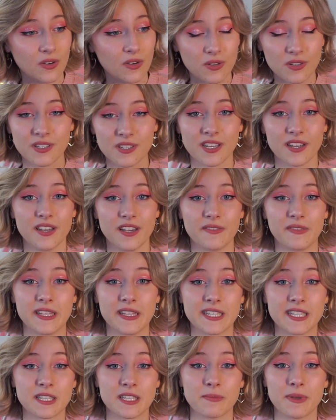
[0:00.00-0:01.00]
Also, if
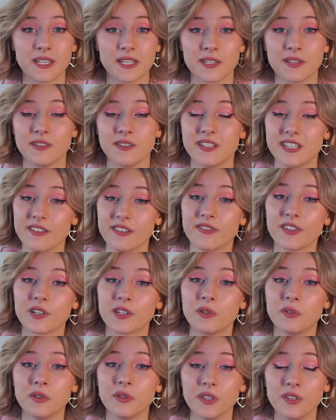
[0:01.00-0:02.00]
this is a bit too
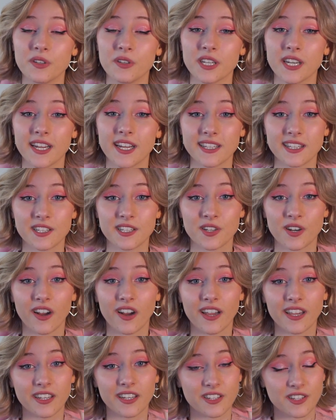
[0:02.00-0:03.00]
difficult, you can either
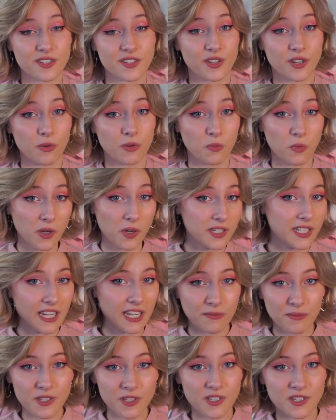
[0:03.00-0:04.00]
try just doing one
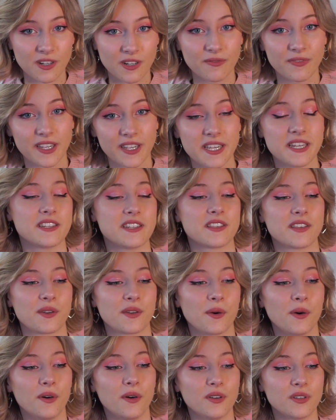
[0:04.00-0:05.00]
downward strum for each of the
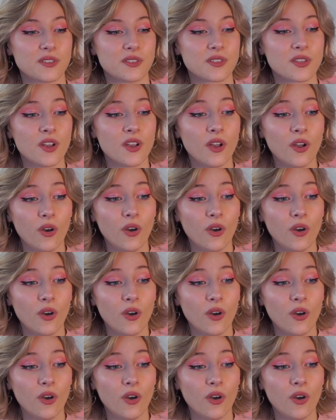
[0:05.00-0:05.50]
chords,